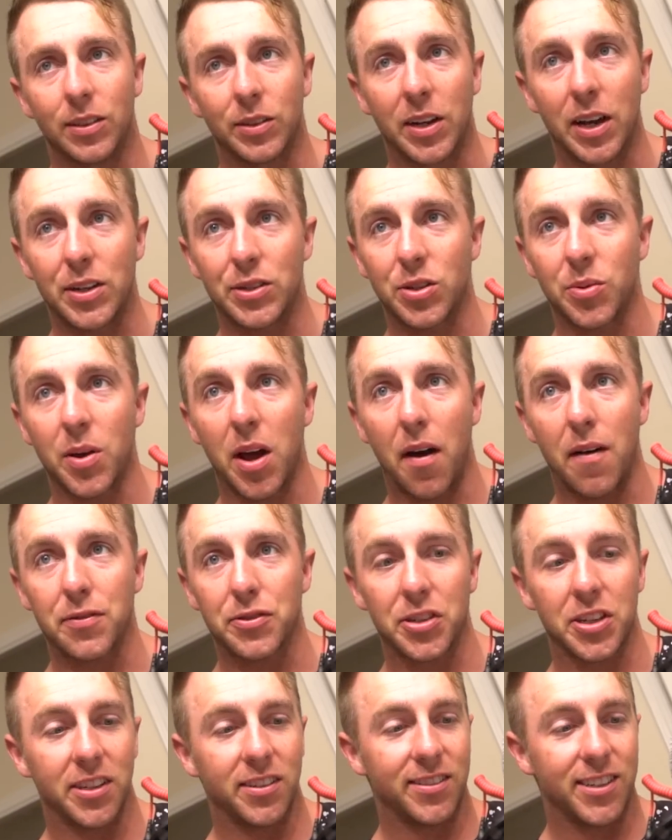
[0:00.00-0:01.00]
Okay, so we
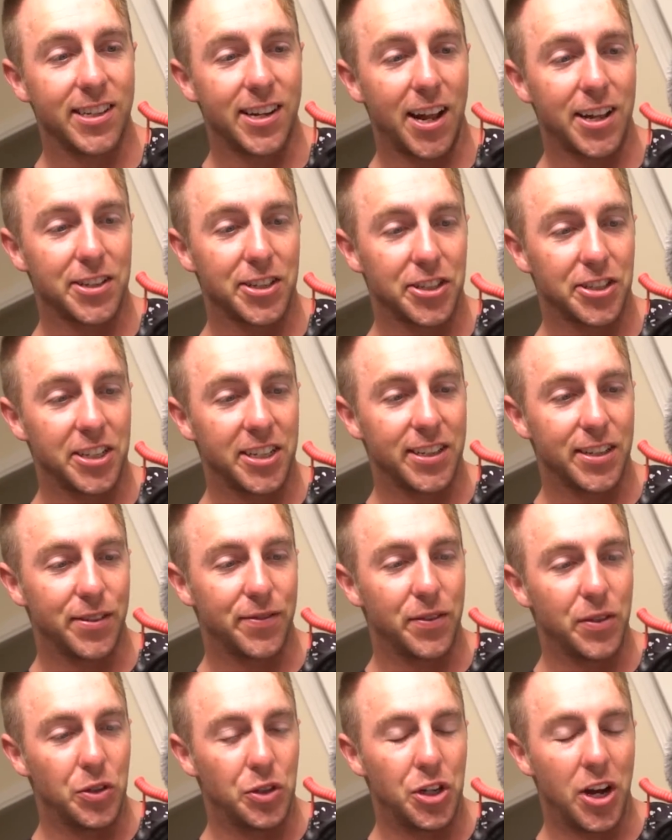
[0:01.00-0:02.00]
obviously did not succeed
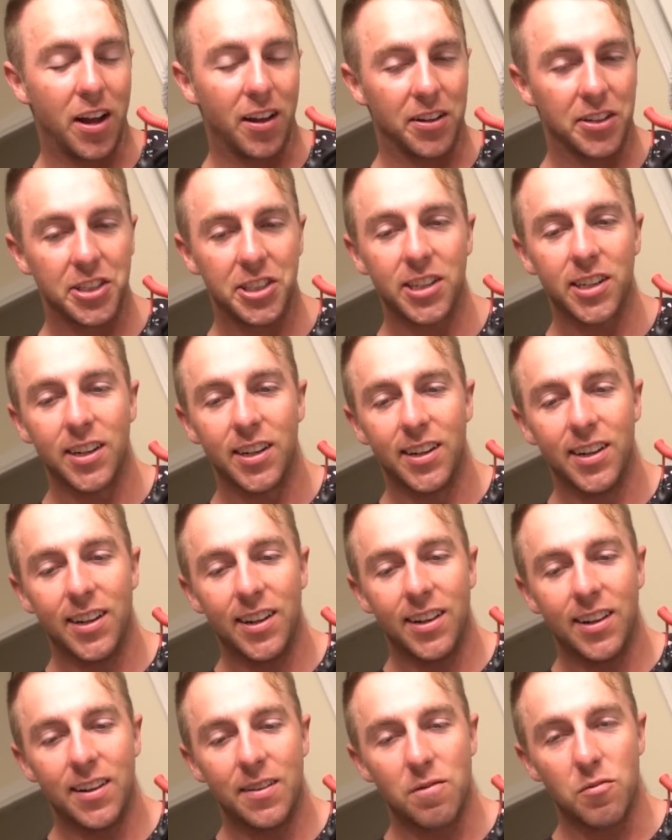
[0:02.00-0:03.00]
this food challenge.
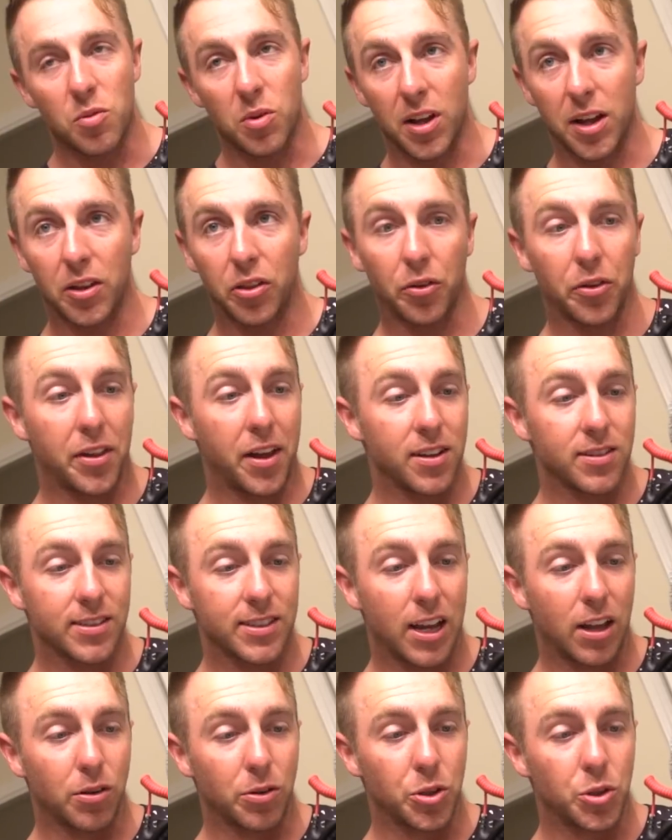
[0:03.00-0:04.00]
We are like 3,000
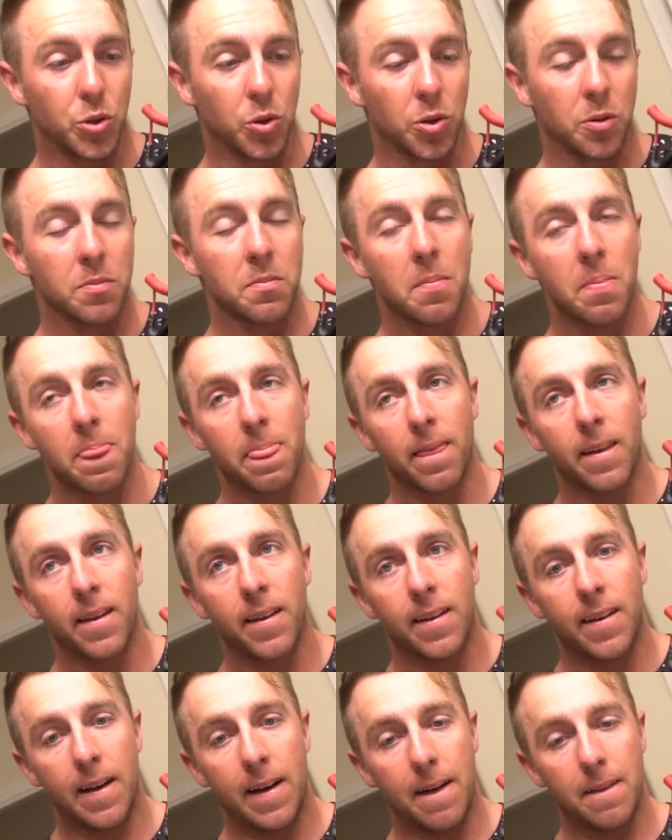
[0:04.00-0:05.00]
calories short.
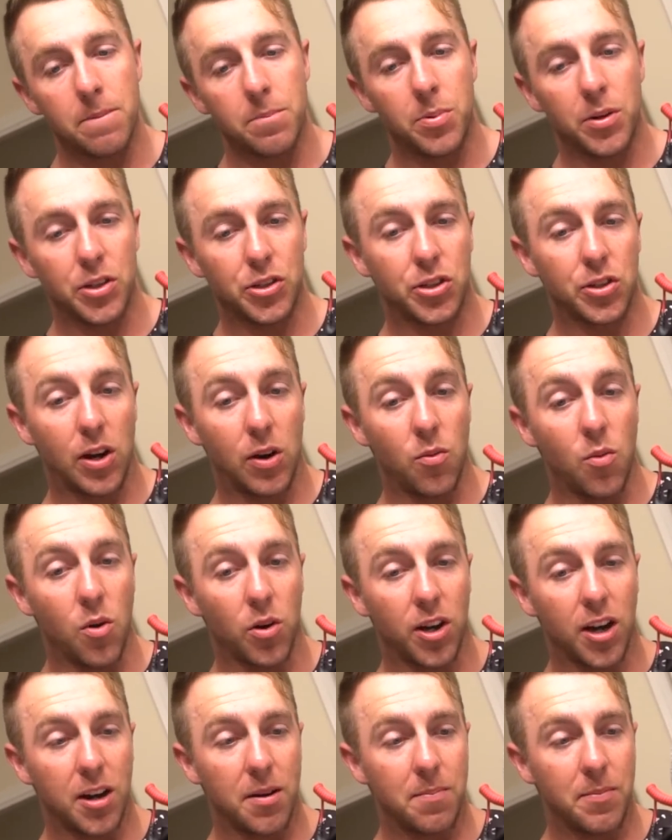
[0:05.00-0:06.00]
Um, but so I
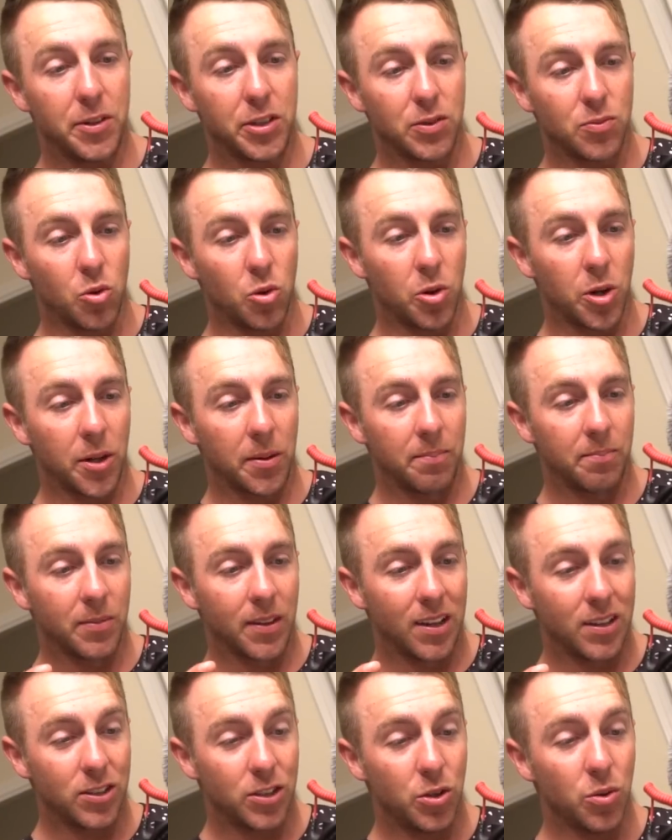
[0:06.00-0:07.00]
woke up this morning,
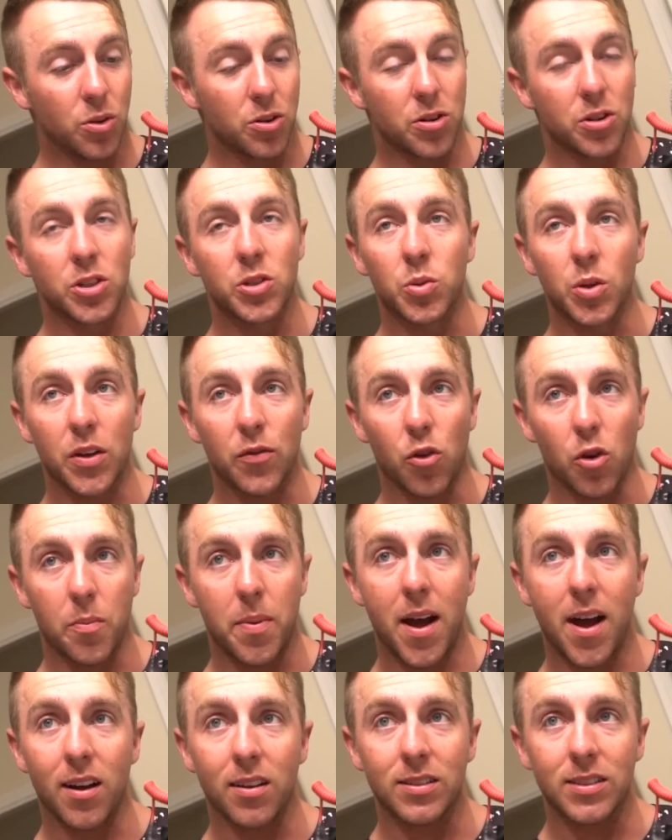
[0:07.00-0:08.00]
224
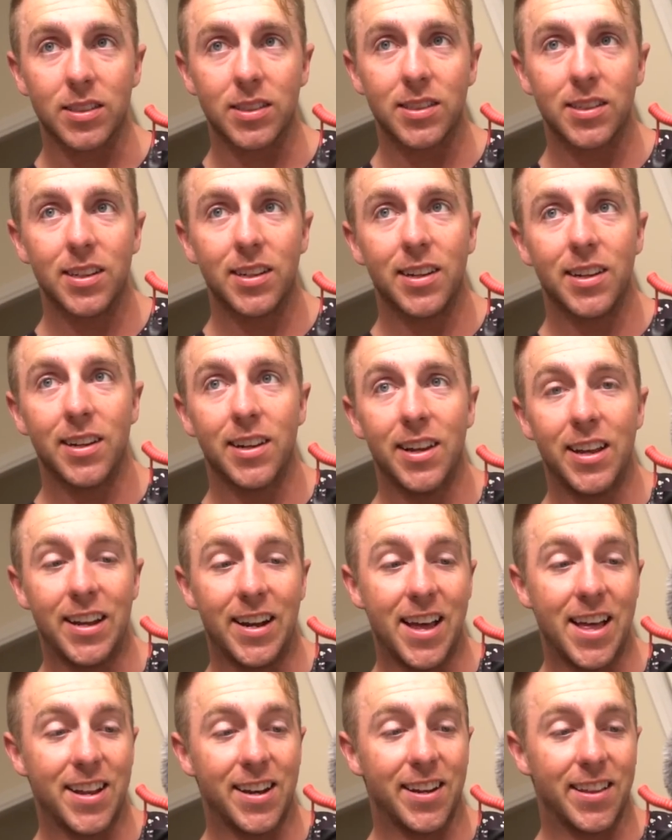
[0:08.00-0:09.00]
pounds, and
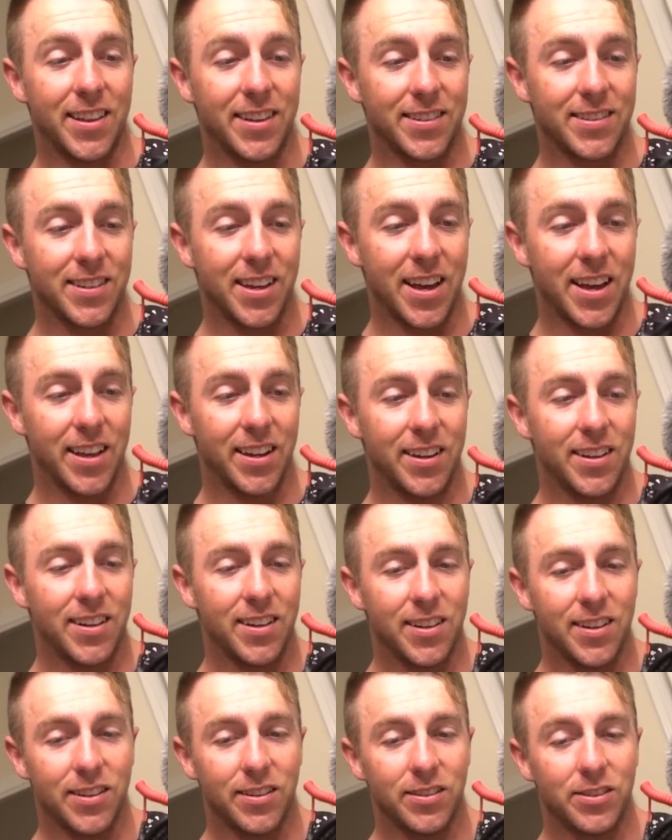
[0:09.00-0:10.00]
I ended this night
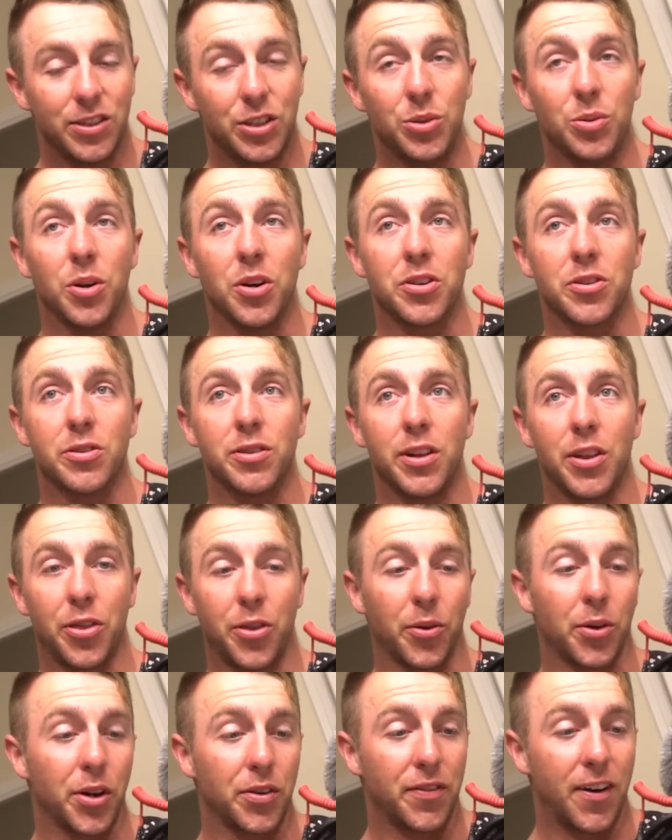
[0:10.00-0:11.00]

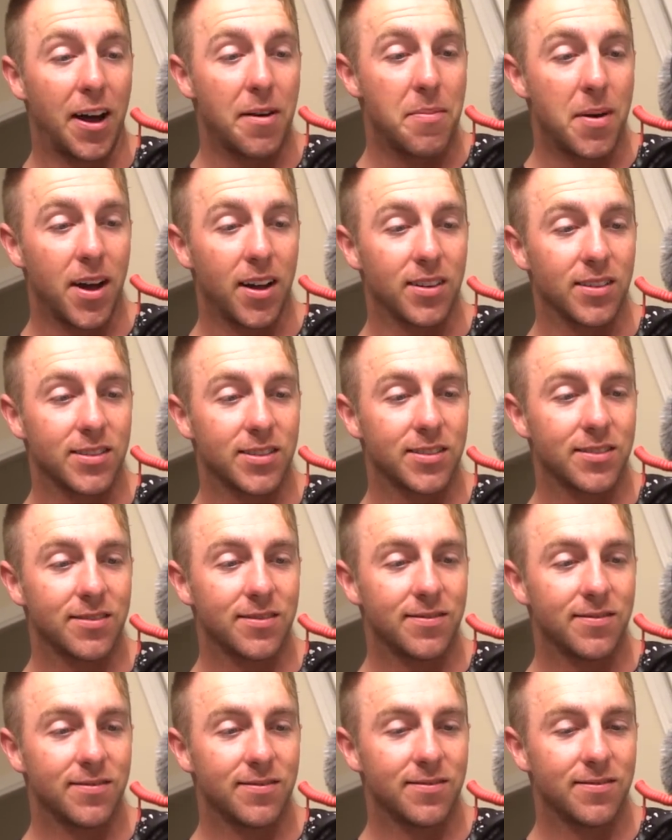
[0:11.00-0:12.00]
235 pounds.
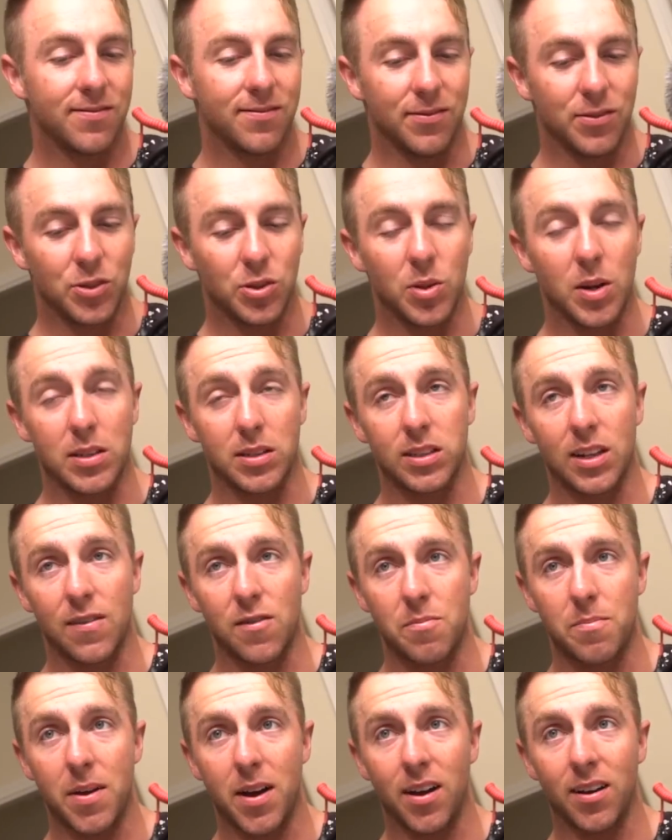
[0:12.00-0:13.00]
So that's
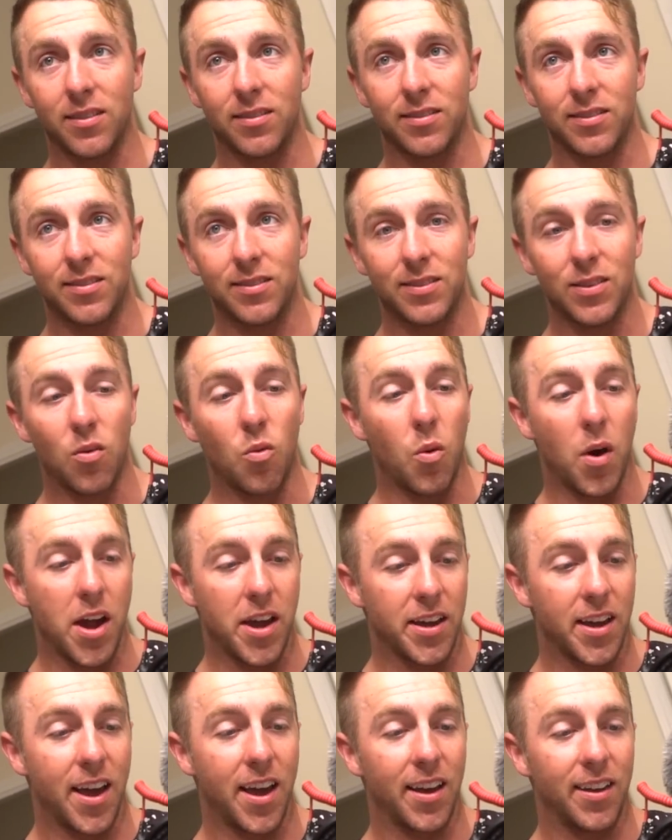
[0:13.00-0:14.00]
11 pound
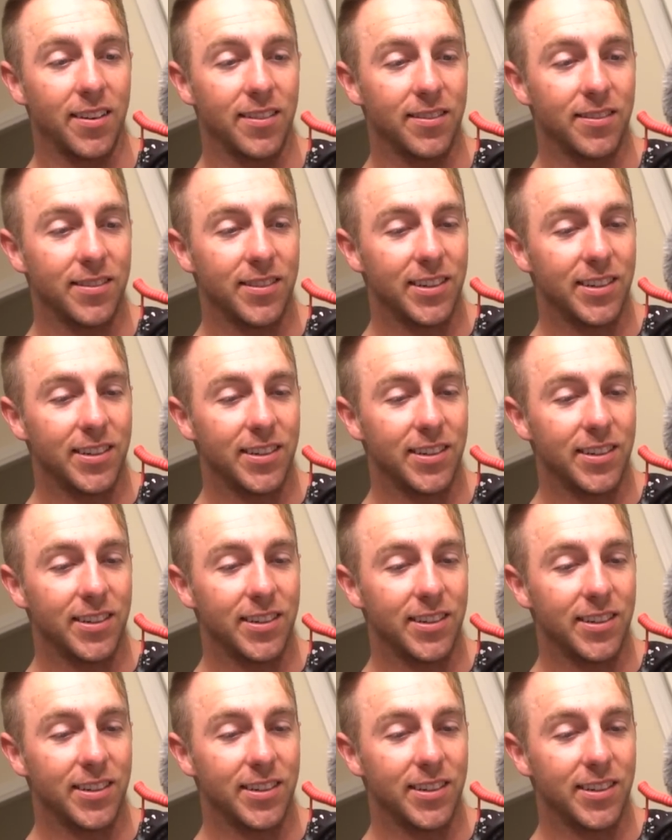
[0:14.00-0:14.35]
weight gain,